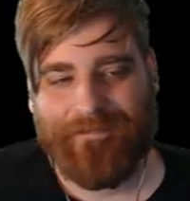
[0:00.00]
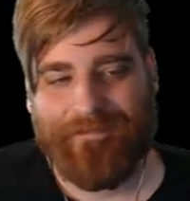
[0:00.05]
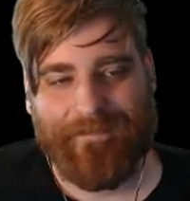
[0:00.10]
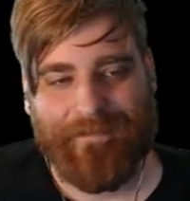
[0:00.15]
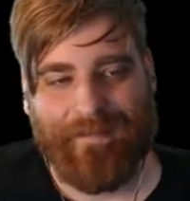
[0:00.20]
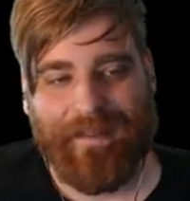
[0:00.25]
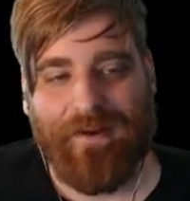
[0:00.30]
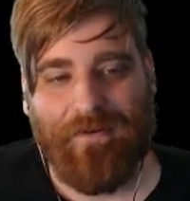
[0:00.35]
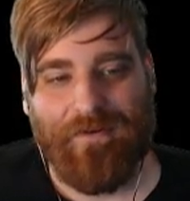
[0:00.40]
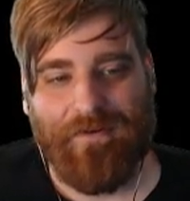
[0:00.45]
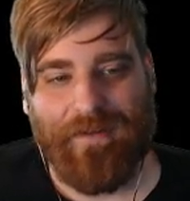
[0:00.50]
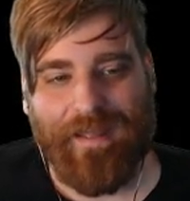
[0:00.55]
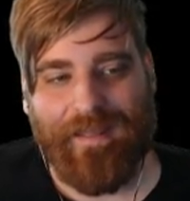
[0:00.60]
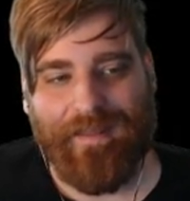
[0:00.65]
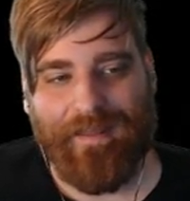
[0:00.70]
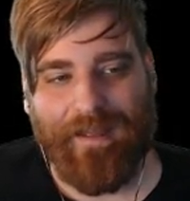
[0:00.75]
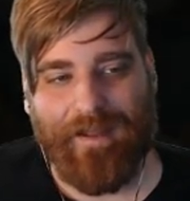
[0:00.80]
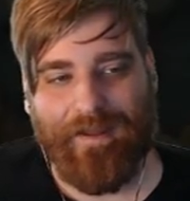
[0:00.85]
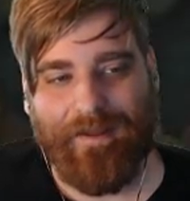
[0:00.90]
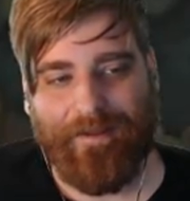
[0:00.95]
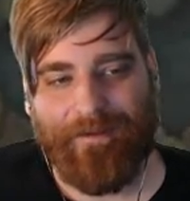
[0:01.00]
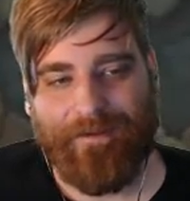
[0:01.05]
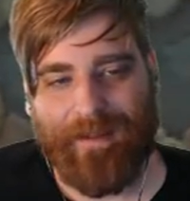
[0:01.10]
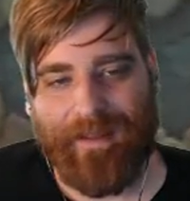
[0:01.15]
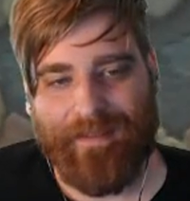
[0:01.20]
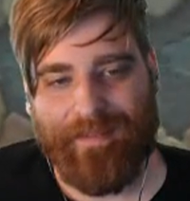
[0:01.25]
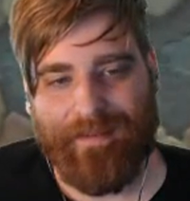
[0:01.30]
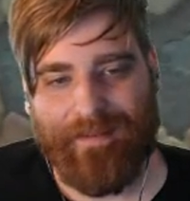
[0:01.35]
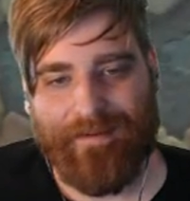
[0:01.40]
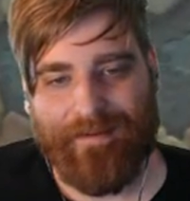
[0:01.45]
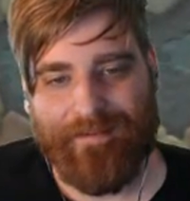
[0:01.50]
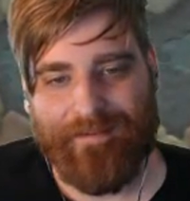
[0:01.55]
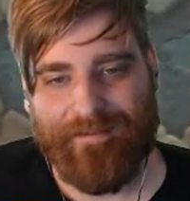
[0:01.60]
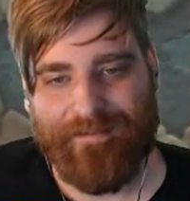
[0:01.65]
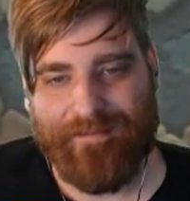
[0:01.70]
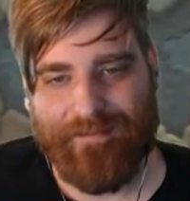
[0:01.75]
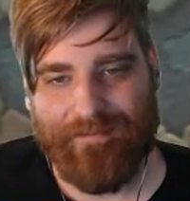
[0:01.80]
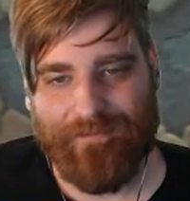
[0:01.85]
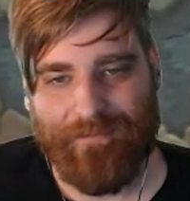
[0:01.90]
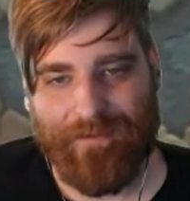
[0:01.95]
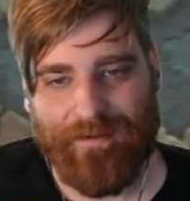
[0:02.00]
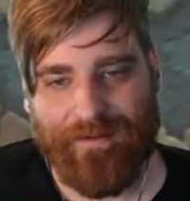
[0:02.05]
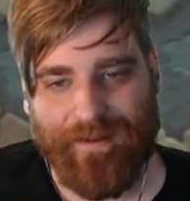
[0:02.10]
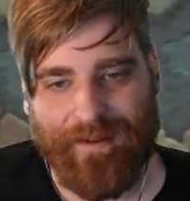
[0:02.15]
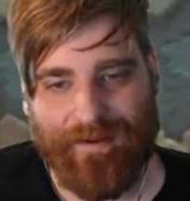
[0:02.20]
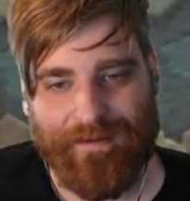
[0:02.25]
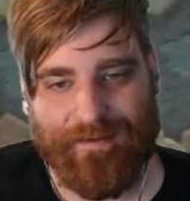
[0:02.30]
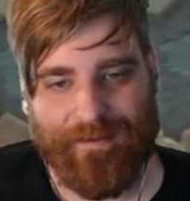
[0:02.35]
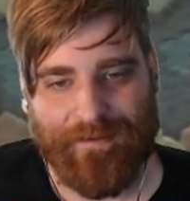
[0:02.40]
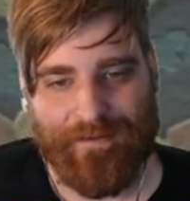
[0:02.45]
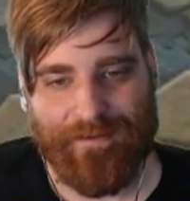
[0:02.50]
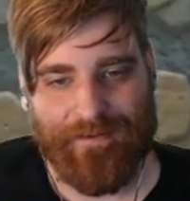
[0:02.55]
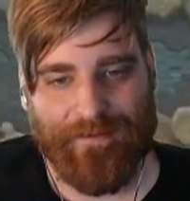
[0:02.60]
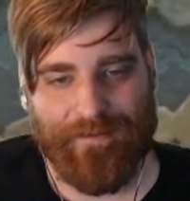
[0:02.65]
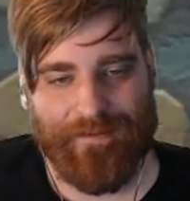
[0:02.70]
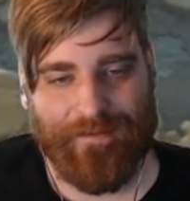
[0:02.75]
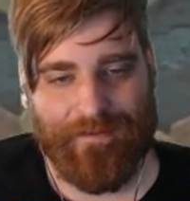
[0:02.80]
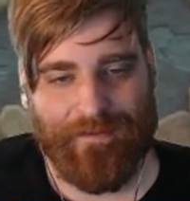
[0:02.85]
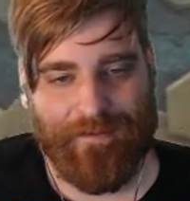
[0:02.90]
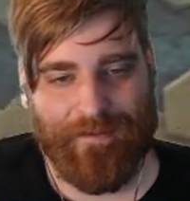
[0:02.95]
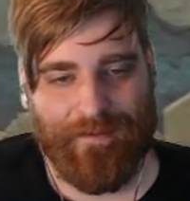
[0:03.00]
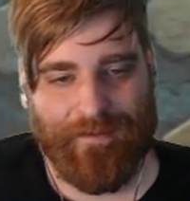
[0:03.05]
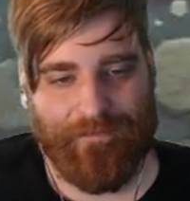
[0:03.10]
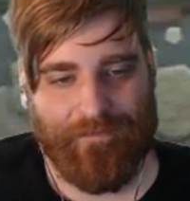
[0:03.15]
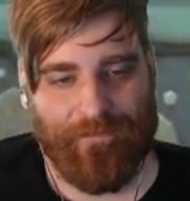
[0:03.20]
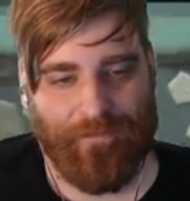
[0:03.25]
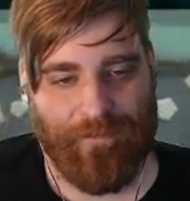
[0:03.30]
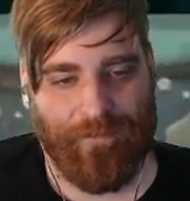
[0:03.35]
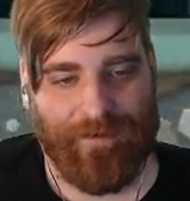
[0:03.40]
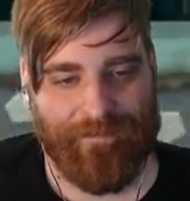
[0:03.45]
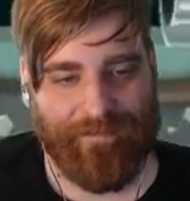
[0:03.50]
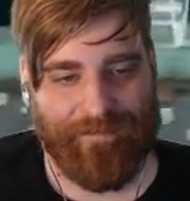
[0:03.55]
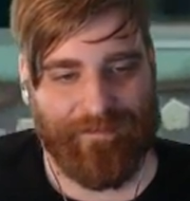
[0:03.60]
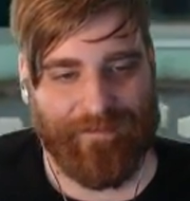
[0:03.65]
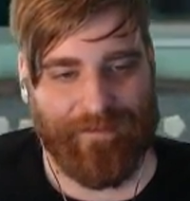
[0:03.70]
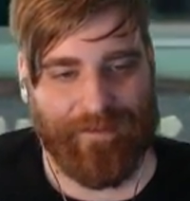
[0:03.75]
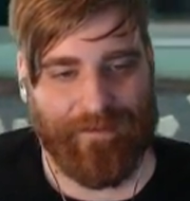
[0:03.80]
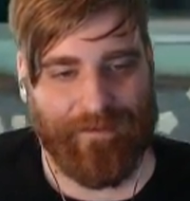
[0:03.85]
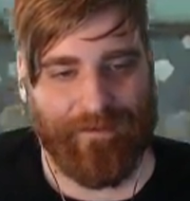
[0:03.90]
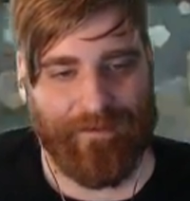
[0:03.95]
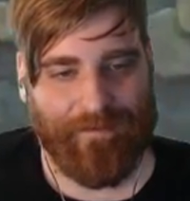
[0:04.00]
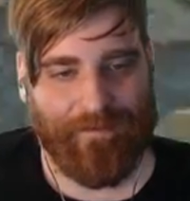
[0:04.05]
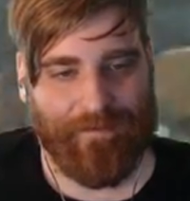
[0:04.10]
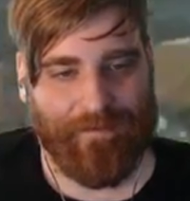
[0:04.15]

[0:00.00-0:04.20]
You know, I think it is well done too, from what I've seen.